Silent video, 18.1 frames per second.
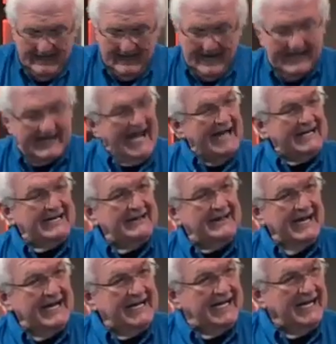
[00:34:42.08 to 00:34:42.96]
I got to
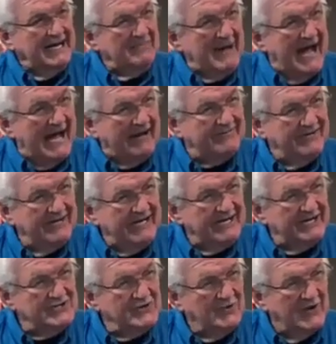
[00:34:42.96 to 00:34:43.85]
thinking about
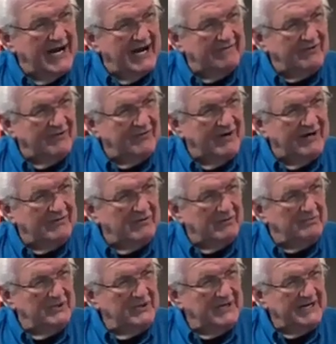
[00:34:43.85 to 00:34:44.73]
this whenever we were
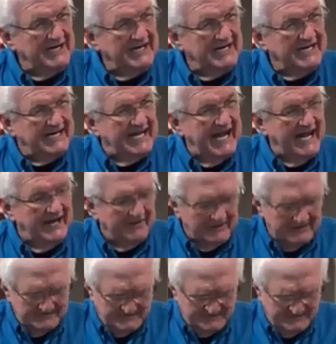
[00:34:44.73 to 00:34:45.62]
putting it together.